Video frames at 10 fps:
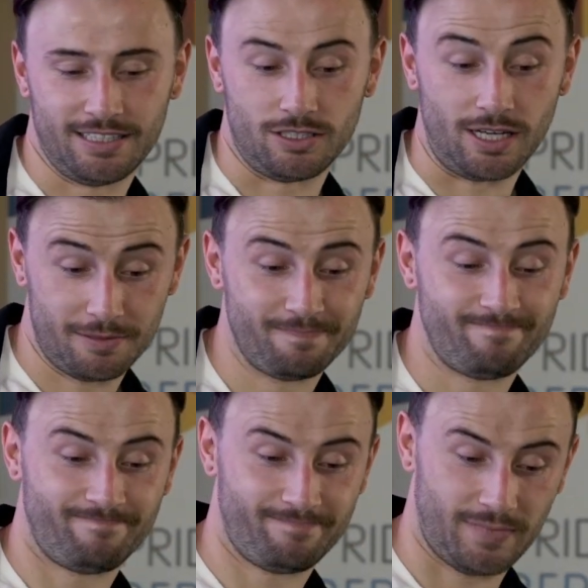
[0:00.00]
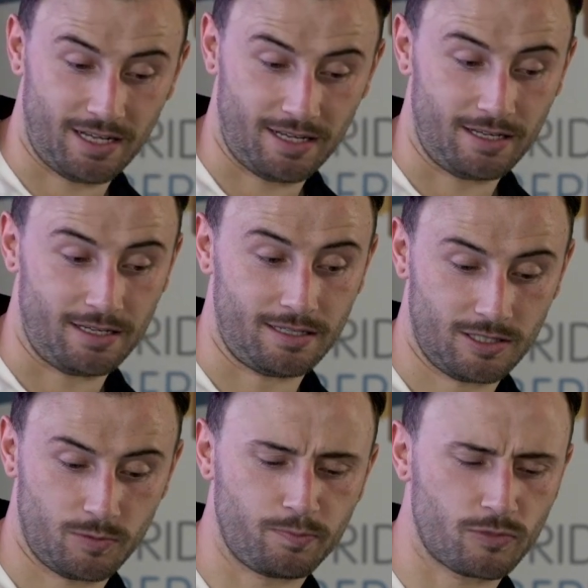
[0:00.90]
Yeah,
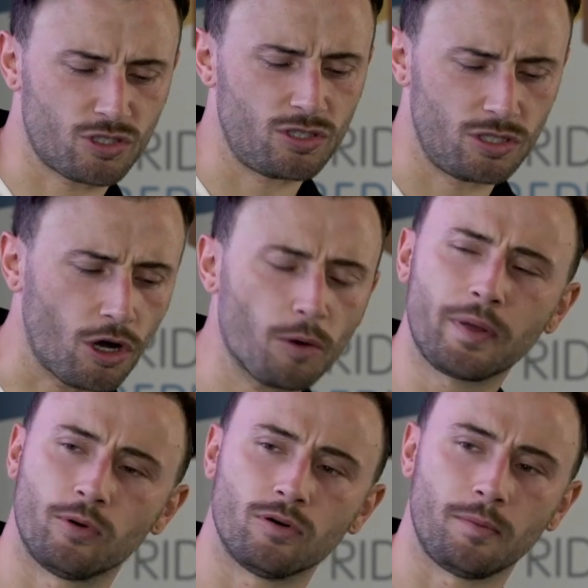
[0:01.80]
just young people,